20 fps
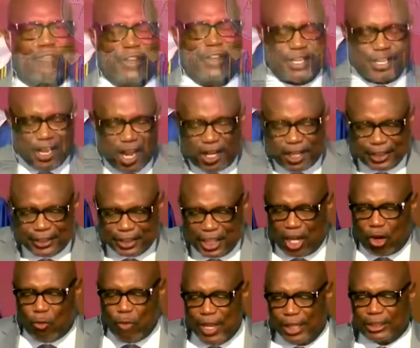for younger
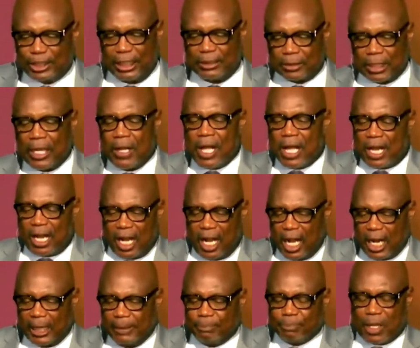generations
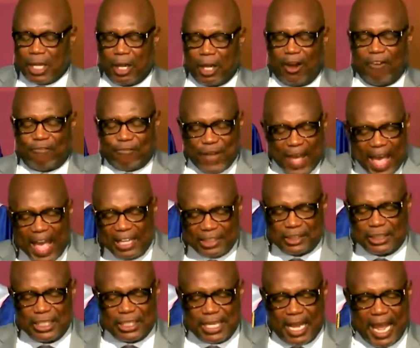are, are
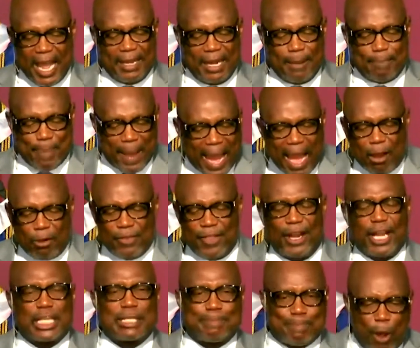fashions and apparel
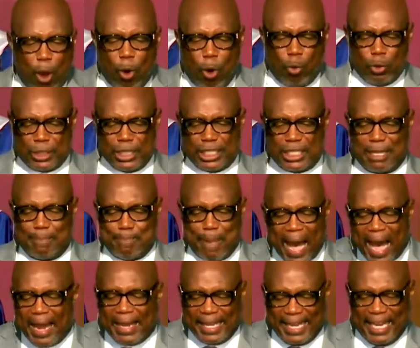that exposes the
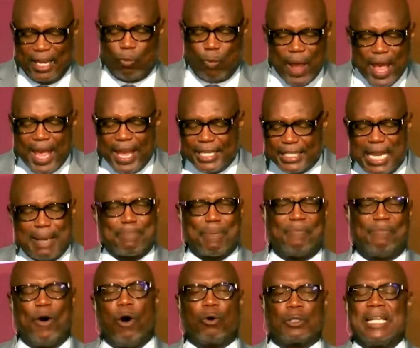body in ways that
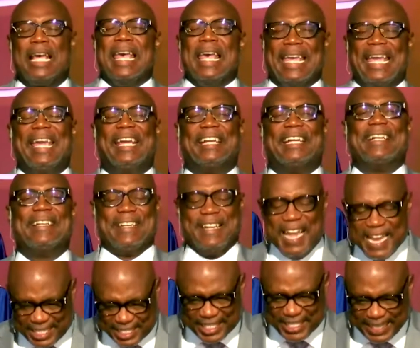provokes
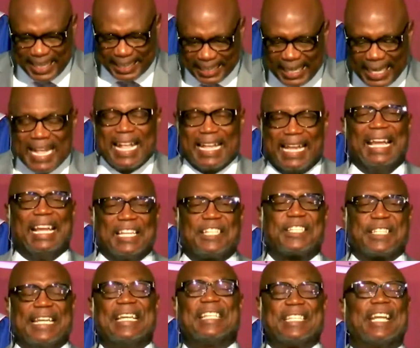hedonistic
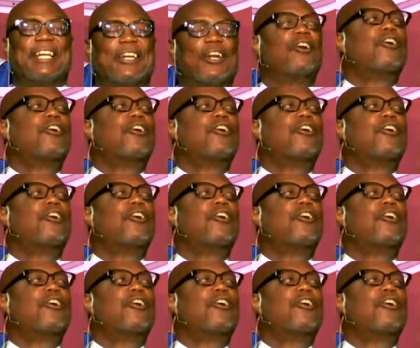instincts and